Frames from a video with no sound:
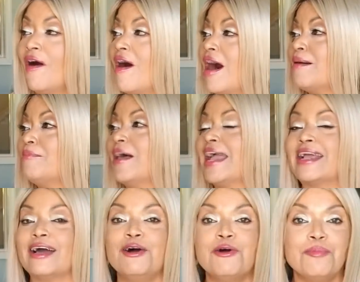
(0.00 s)
I'm like,
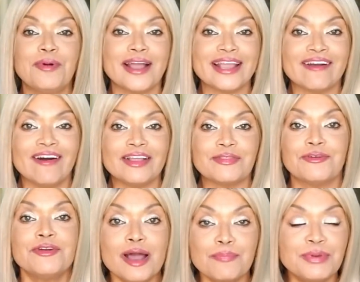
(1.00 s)
oh my God, they're
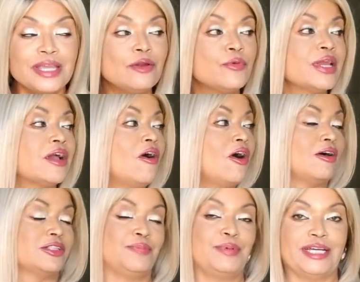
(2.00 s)
not being
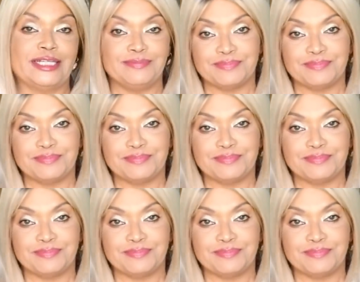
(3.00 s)
recalled. But